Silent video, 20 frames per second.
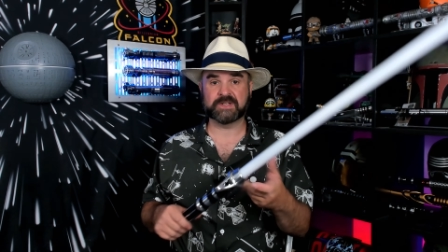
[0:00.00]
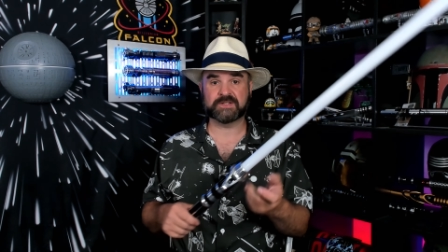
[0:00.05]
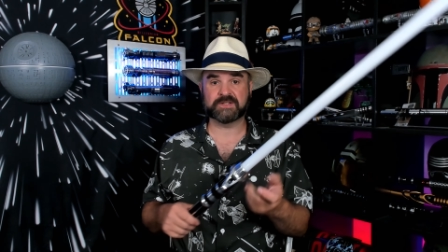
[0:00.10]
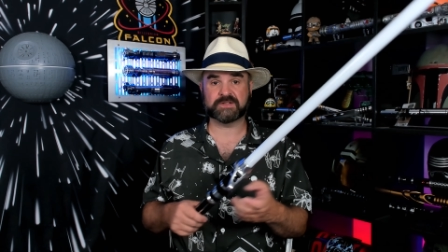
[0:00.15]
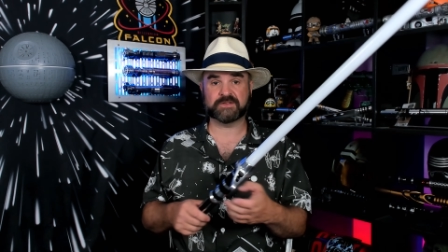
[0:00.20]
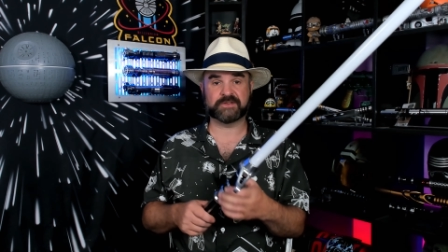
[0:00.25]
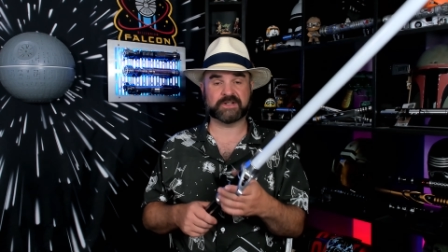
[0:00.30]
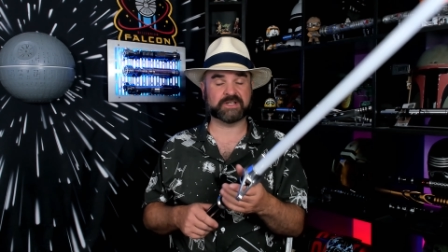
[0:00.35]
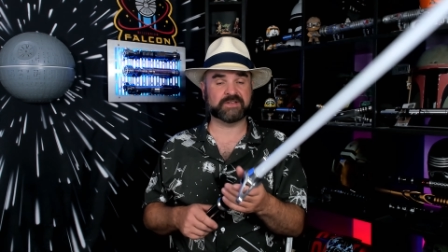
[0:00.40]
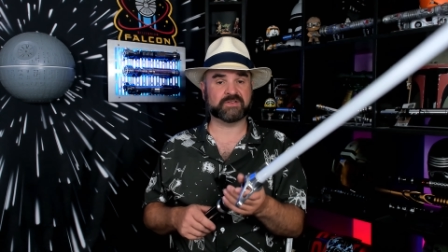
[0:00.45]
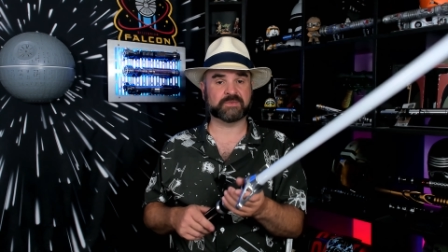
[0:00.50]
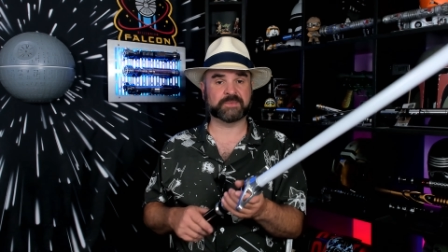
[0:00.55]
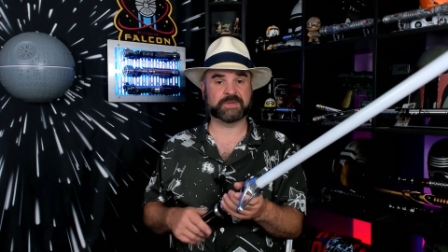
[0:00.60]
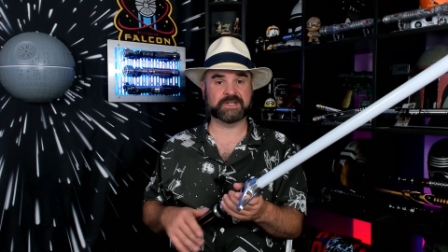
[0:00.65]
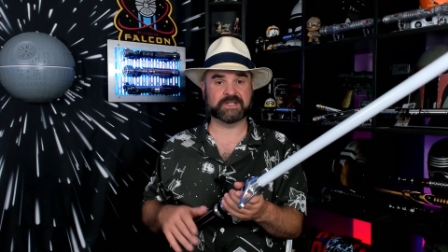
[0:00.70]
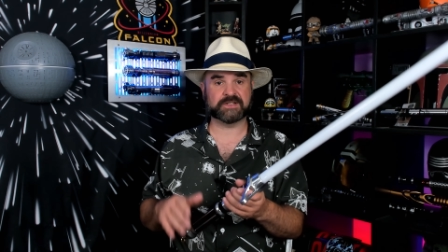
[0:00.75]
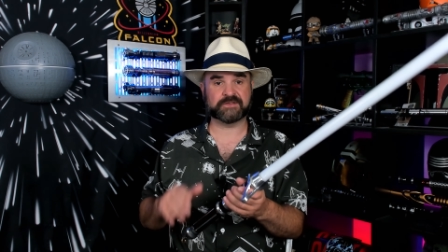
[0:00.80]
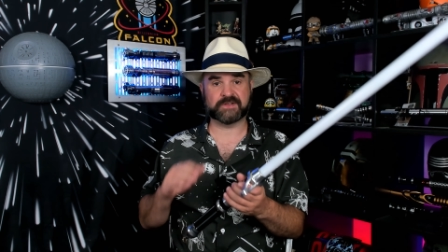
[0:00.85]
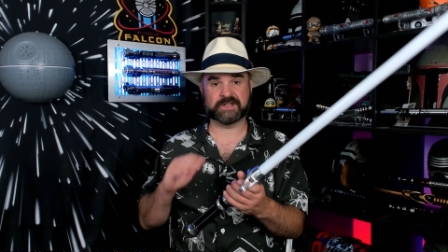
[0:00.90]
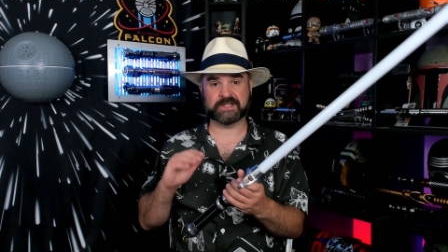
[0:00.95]
So value for
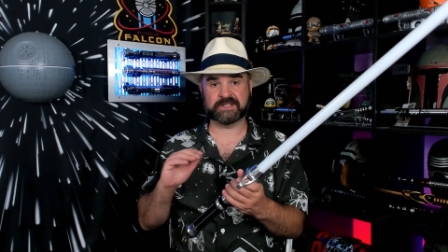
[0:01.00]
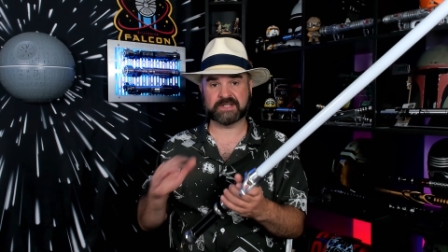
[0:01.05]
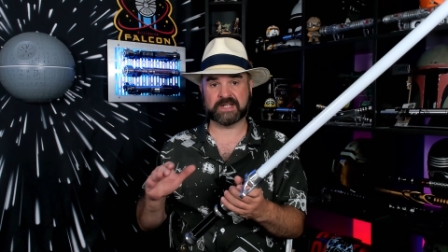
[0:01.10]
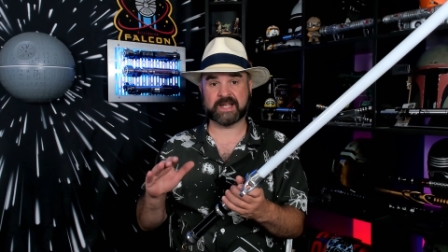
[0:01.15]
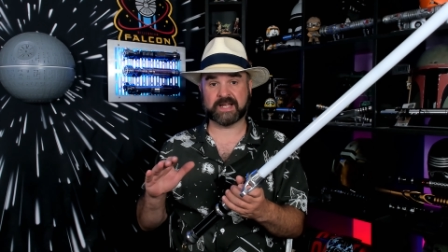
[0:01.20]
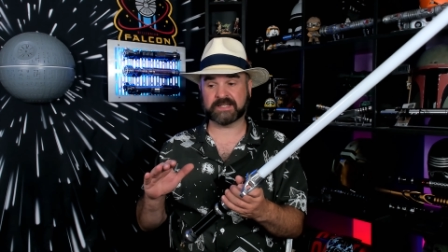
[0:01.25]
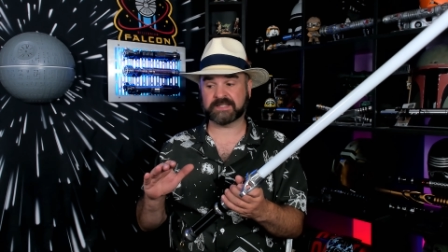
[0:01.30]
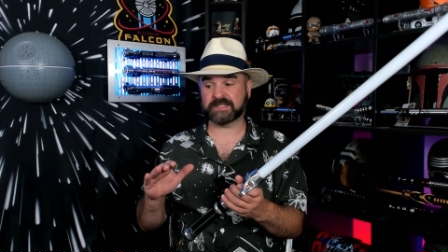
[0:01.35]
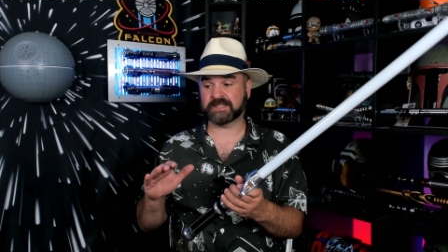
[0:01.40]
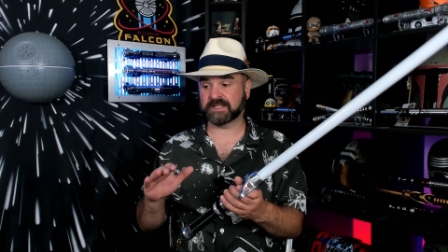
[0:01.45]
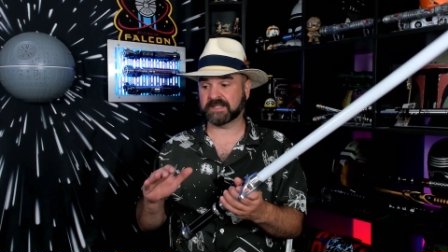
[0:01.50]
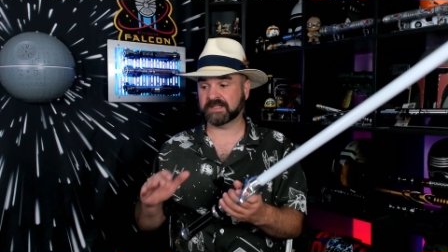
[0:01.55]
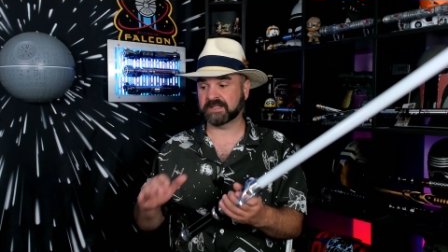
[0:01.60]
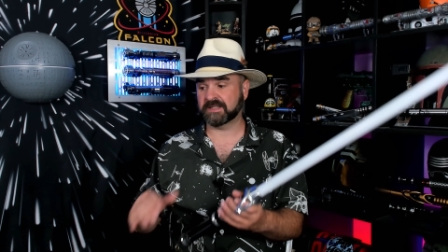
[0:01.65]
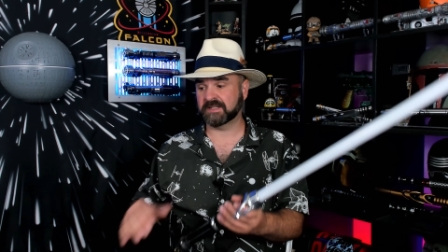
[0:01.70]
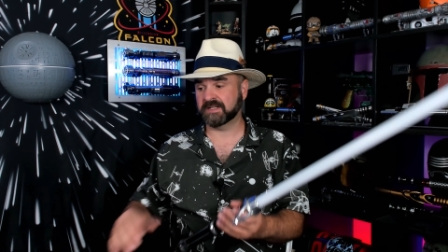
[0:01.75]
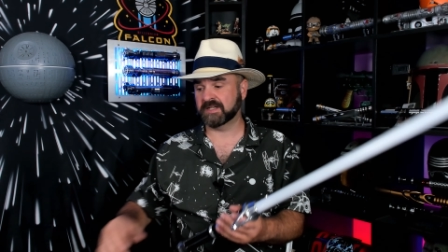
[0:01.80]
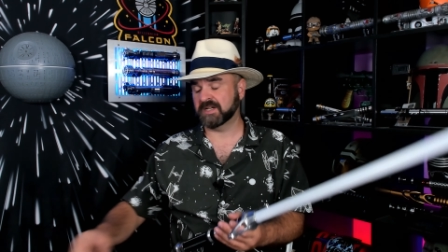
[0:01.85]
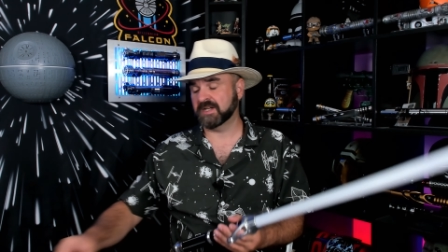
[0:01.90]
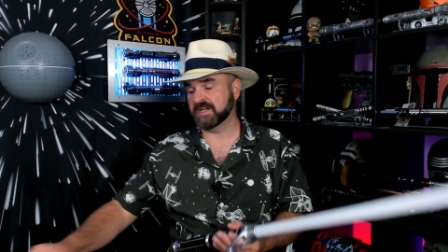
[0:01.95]
money is fantastic.
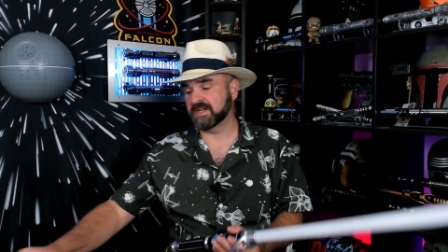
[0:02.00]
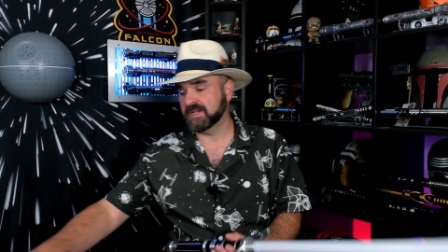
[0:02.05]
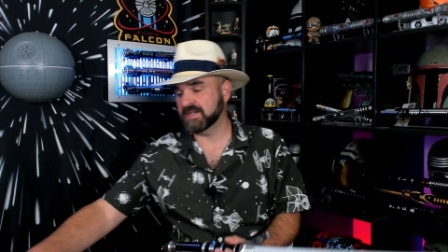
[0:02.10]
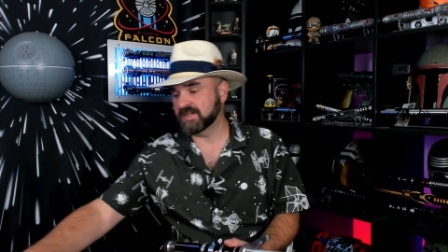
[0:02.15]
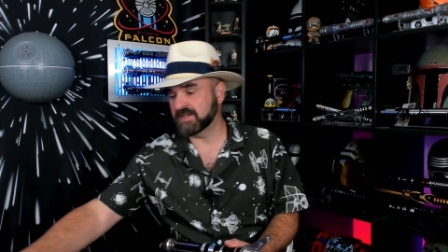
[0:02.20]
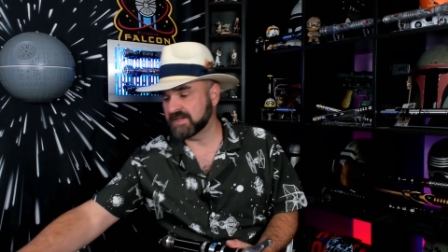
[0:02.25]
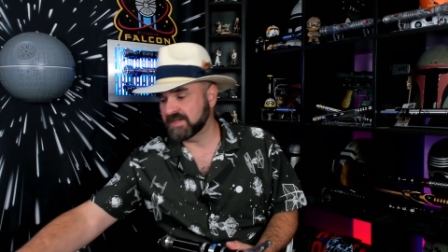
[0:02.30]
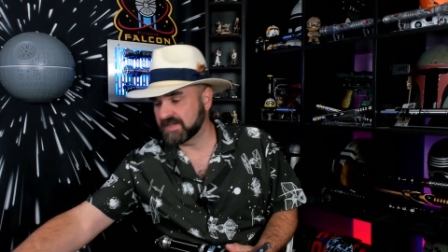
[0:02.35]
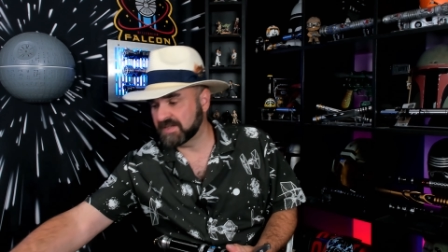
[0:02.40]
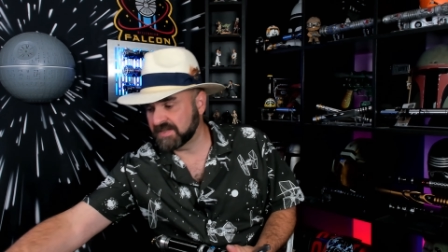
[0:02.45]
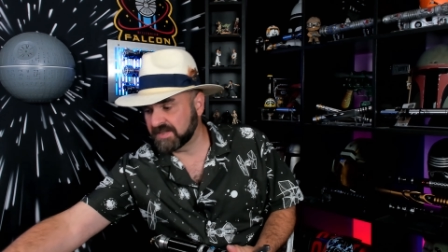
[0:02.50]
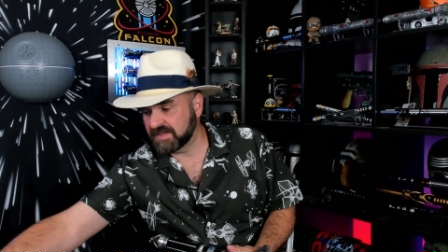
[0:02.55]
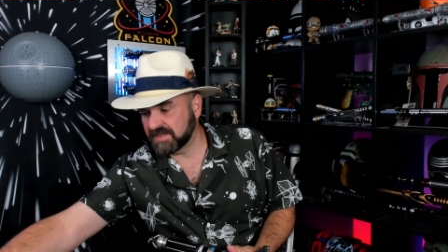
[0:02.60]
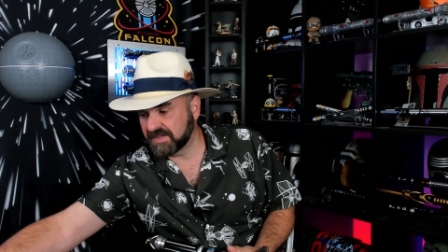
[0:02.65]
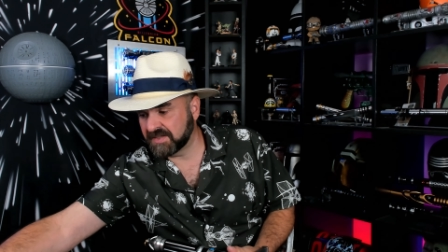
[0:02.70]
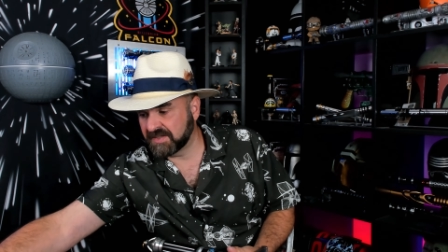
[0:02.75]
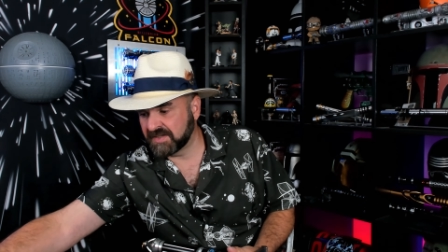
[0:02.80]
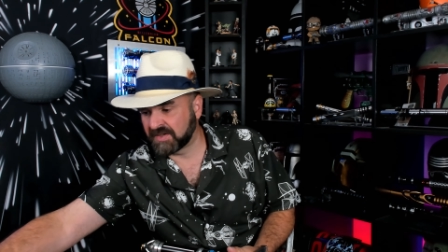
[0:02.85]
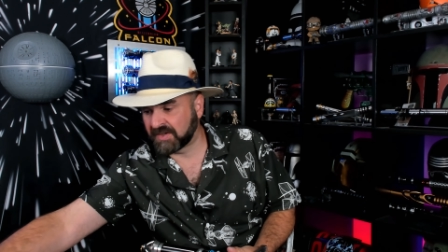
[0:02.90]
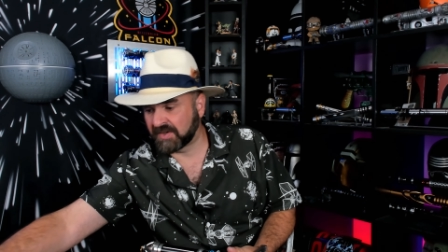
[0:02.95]

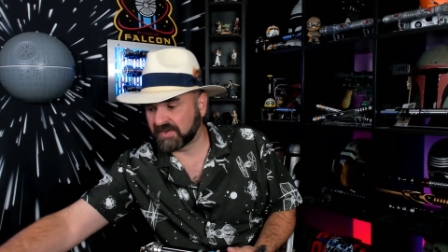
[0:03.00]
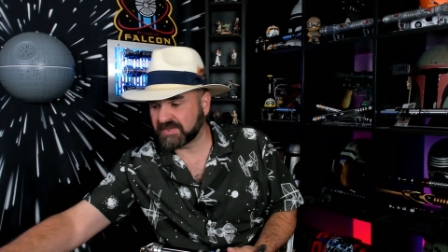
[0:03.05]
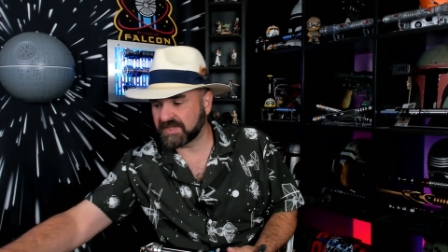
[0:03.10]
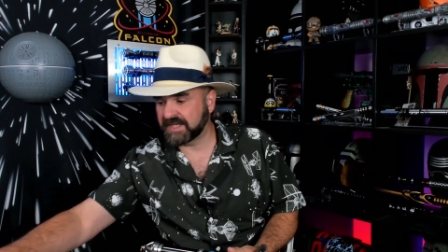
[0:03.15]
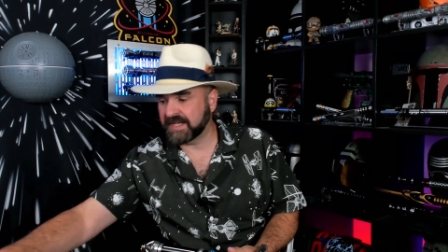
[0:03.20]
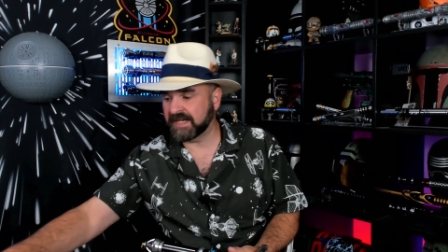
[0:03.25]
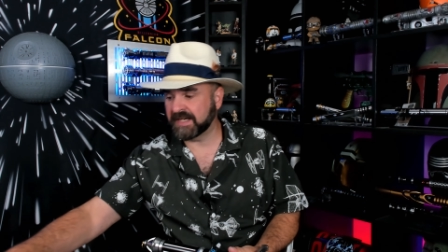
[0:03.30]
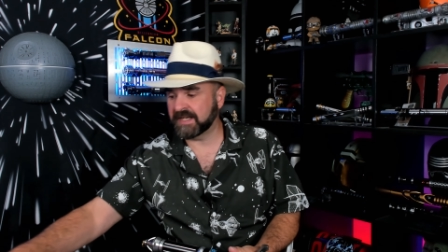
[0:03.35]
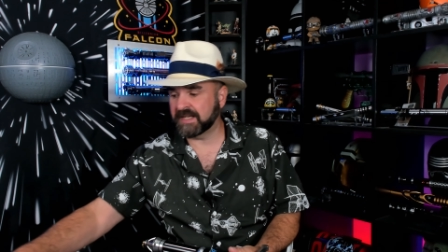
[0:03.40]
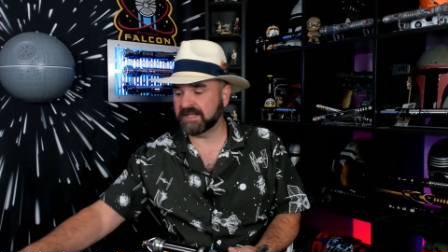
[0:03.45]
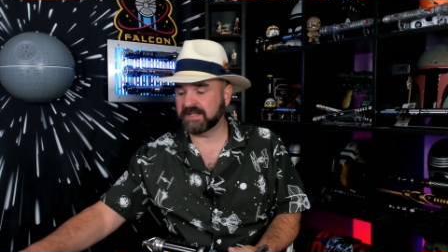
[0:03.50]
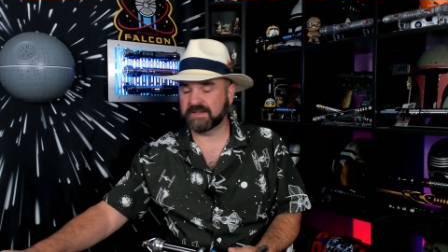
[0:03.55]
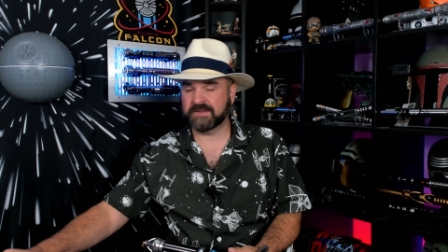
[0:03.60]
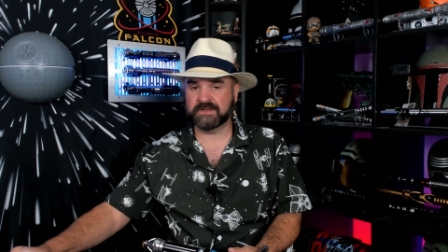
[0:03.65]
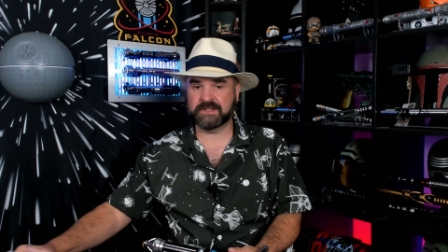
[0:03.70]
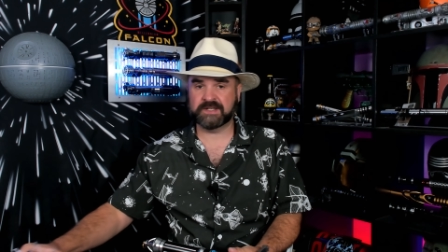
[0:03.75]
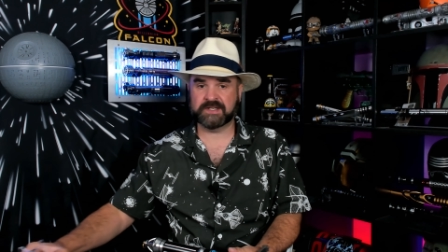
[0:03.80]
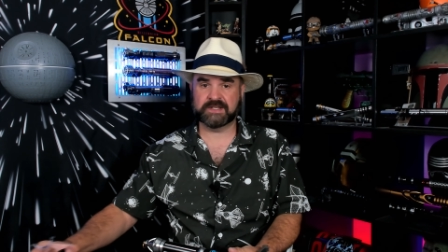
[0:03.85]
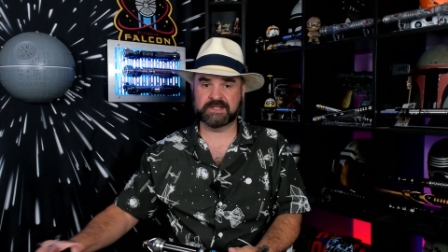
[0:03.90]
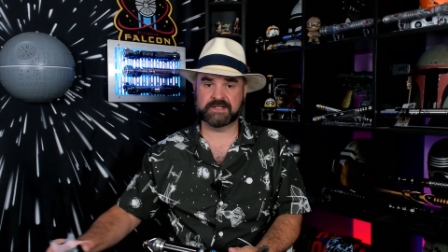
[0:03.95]
You're also getting
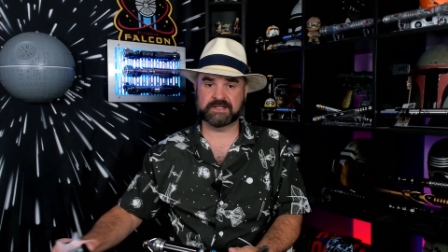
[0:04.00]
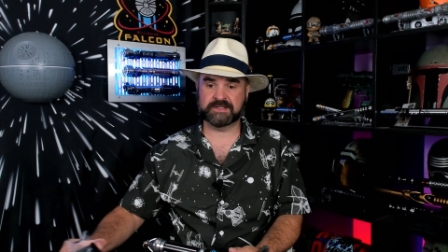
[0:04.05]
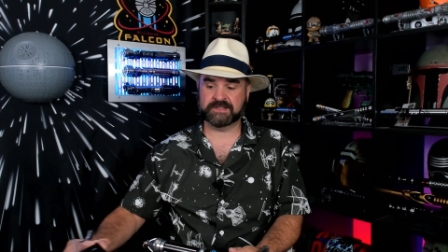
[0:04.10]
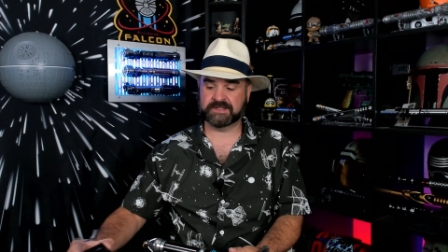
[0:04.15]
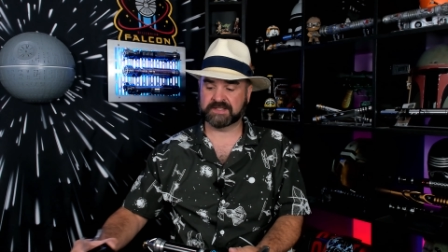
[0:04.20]
the